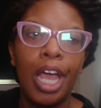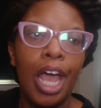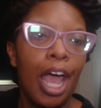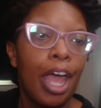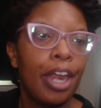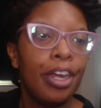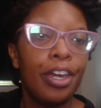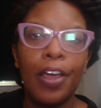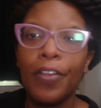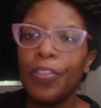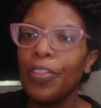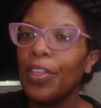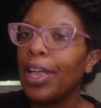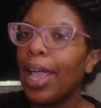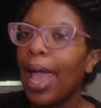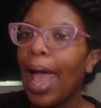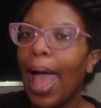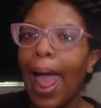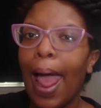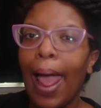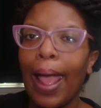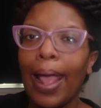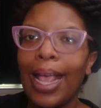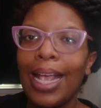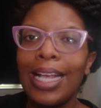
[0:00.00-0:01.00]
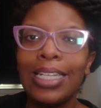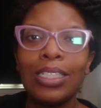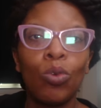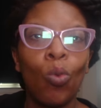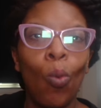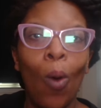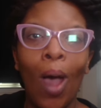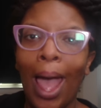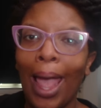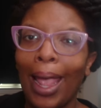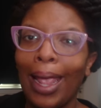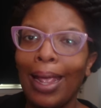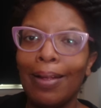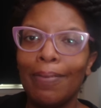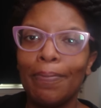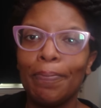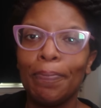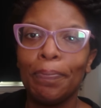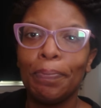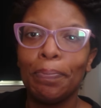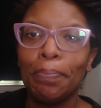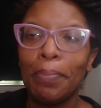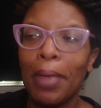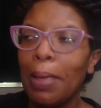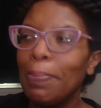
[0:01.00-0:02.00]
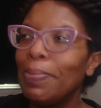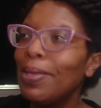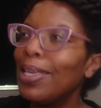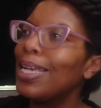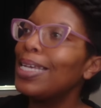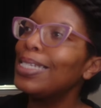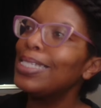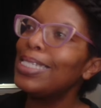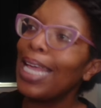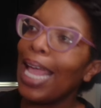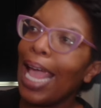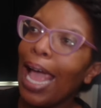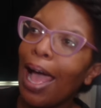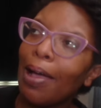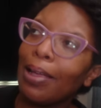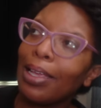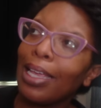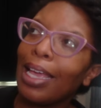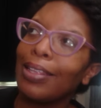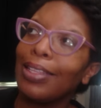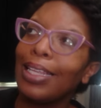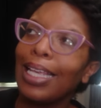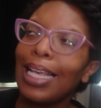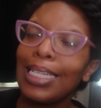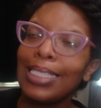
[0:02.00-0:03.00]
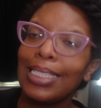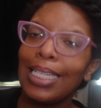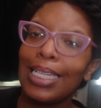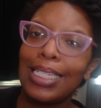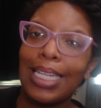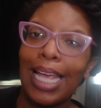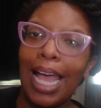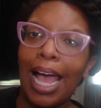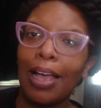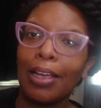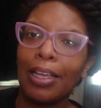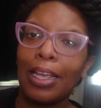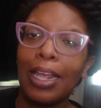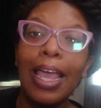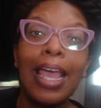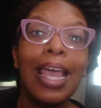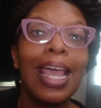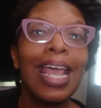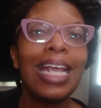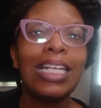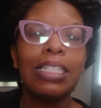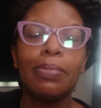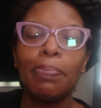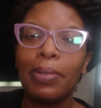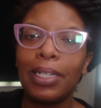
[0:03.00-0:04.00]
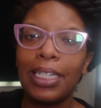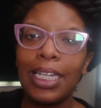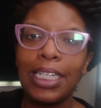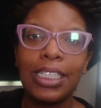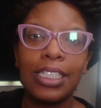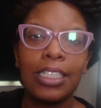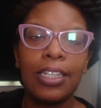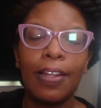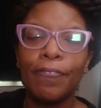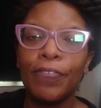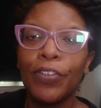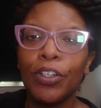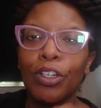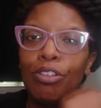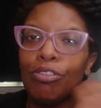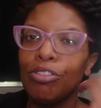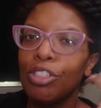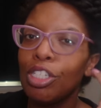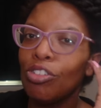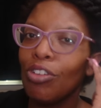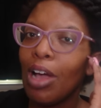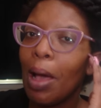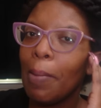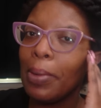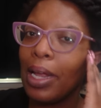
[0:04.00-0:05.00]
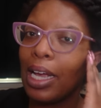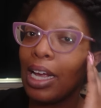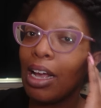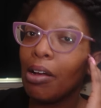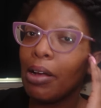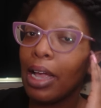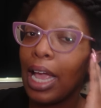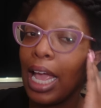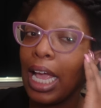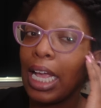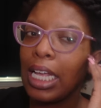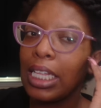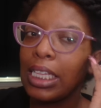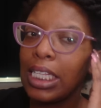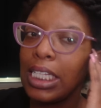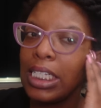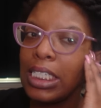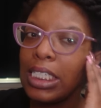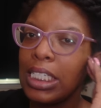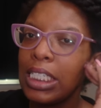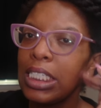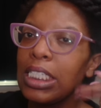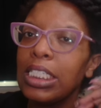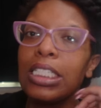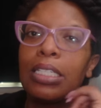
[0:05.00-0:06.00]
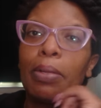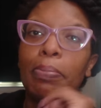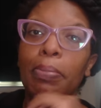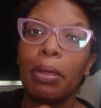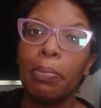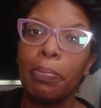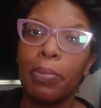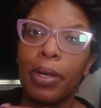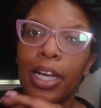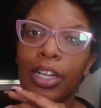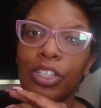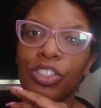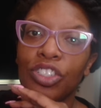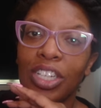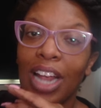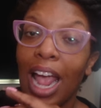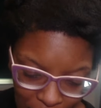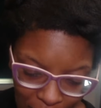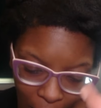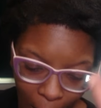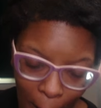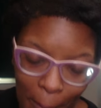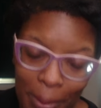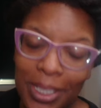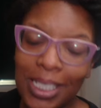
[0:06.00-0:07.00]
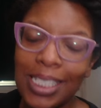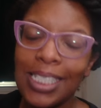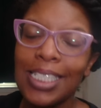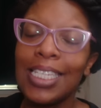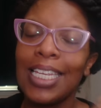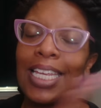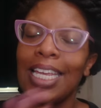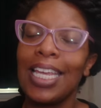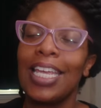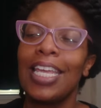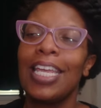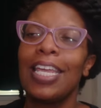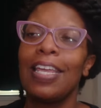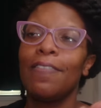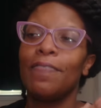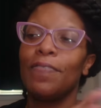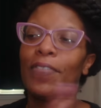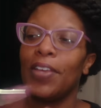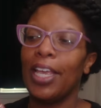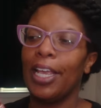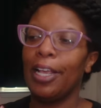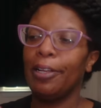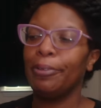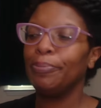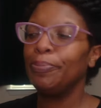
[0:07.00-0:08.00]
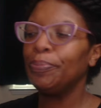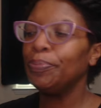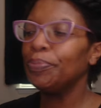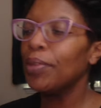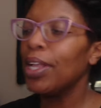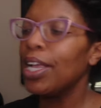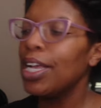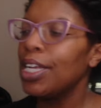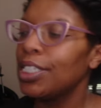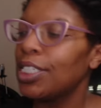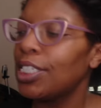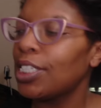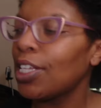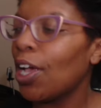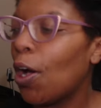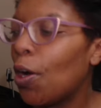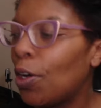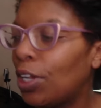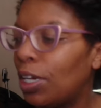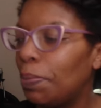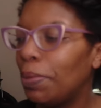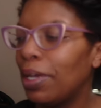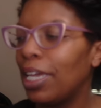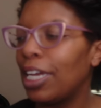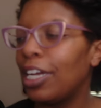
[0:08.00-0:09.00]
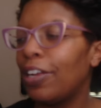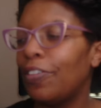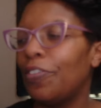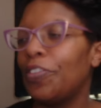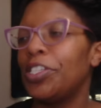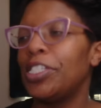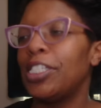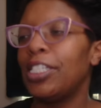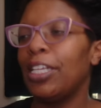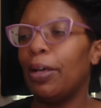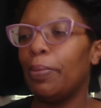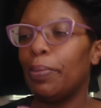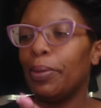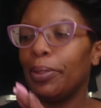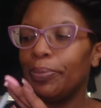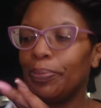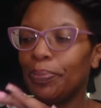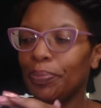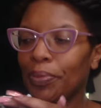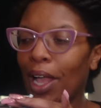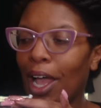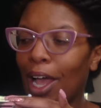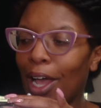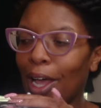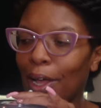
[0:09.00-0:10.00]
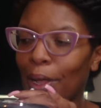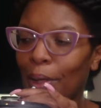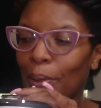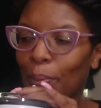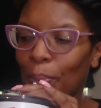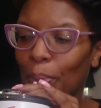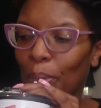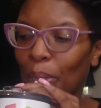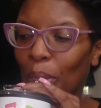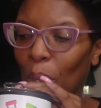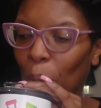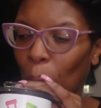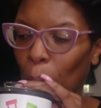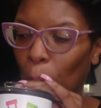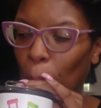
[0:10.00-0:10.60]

another guy he's white maybe Italian. I think he's Italian. He's molesting the food too. I'm like, okay, this this is a bit much. Y'all, TV. So let me get another sip. Um,